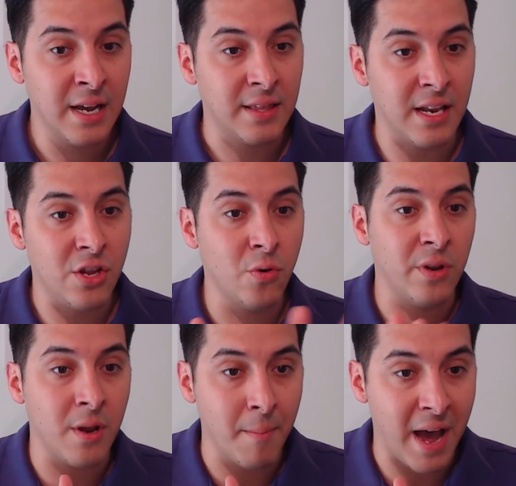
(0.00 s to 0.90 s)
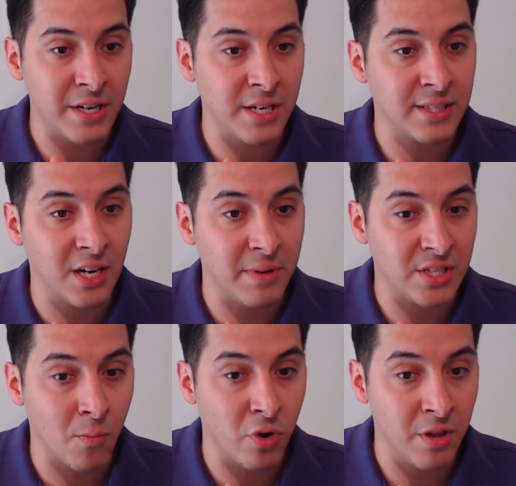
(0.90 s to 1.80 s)
that you would imagine it's going to be
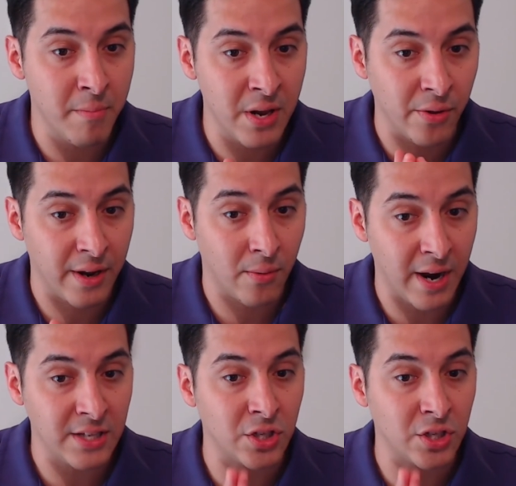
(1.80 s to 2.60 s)
somewhere in the middle there, right?